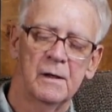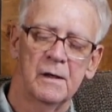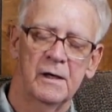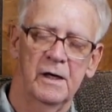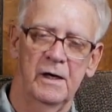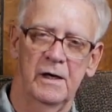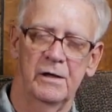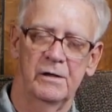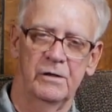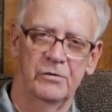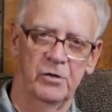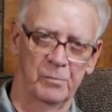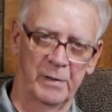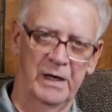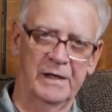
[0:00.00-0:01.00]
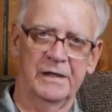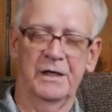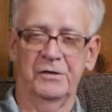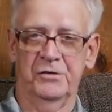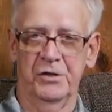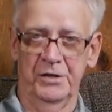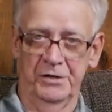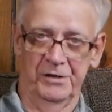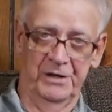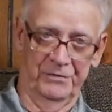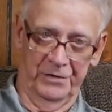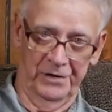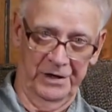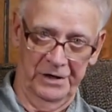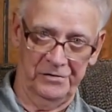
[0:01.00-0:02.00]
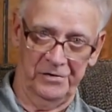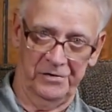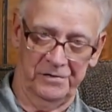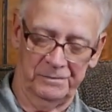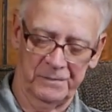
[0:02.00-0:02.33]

and you might get 10 different answers.